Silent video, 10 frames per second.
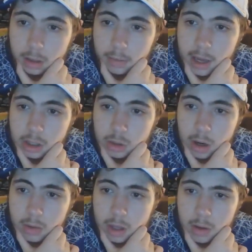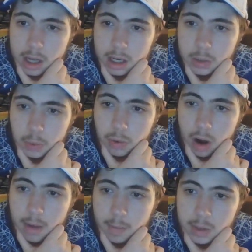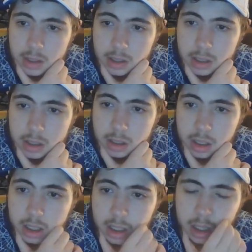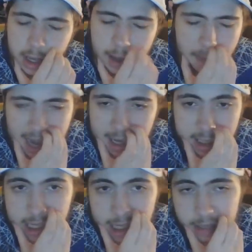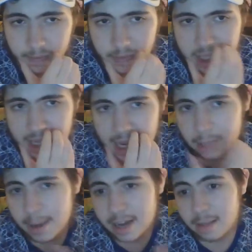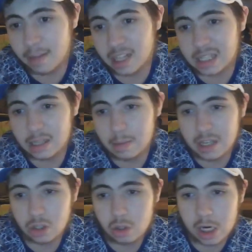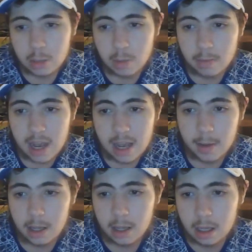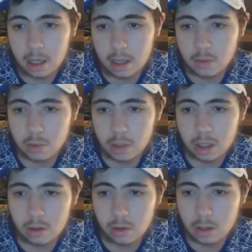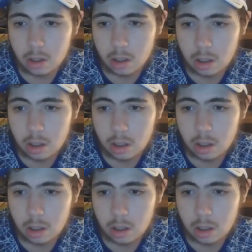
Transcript: Mate, Jerome Luai in his prime is amazing. To say he's better than Munster is a big stretch, but maybe. He was really good.